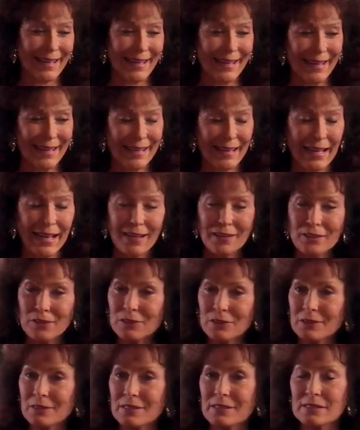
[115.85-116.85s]
And I
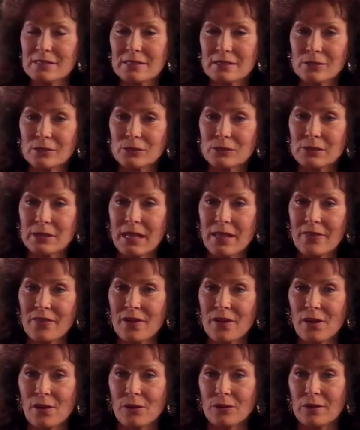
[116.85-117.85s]
looked at the songs and I
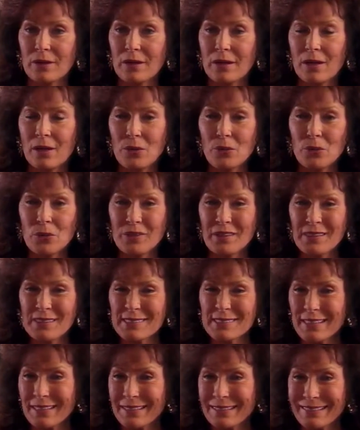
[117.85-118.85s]
thought, well,
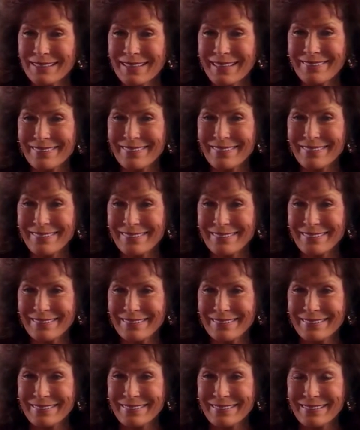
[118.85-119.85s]
this ain't nothing.
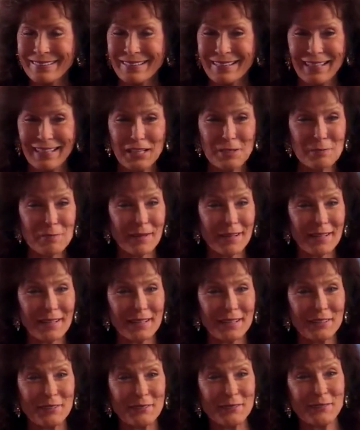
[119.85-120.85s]
Anybody
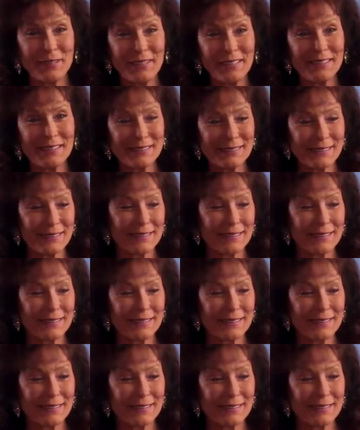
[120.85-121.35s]
can do this.